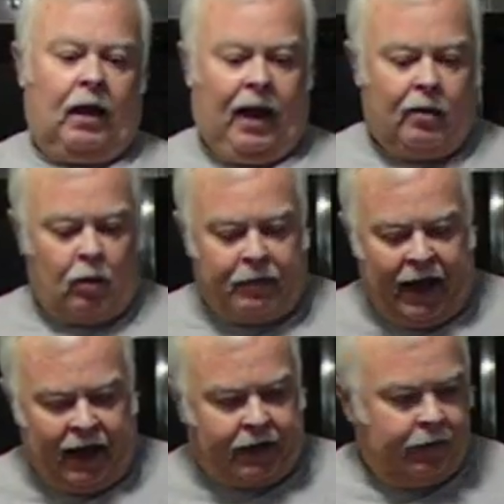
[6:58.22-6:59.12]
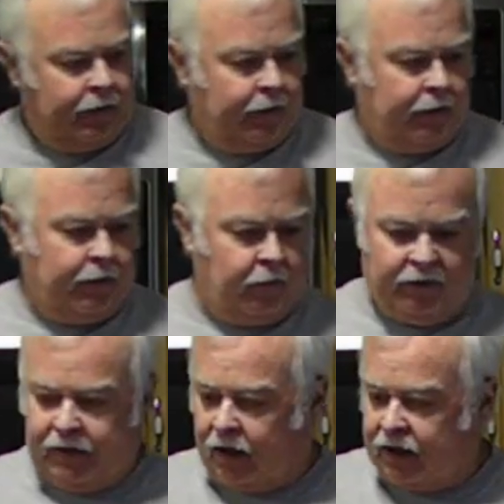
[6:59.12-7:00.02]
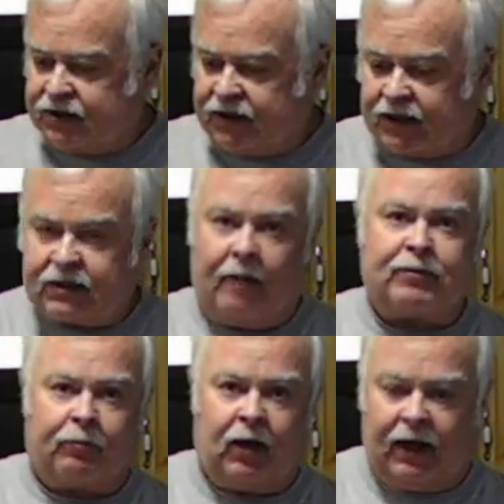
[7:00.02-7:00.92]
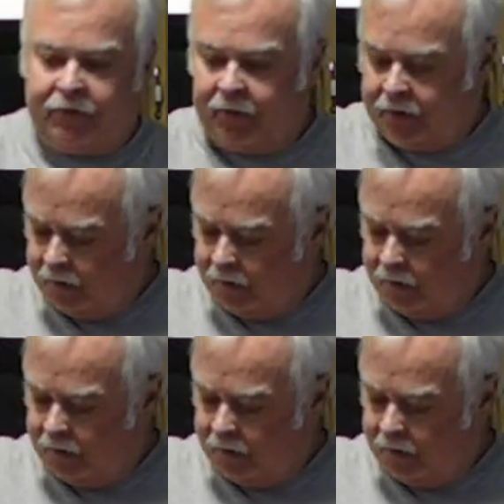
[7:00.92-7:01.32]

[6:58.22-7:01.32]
And we're back. We've got our 6 cups of broth.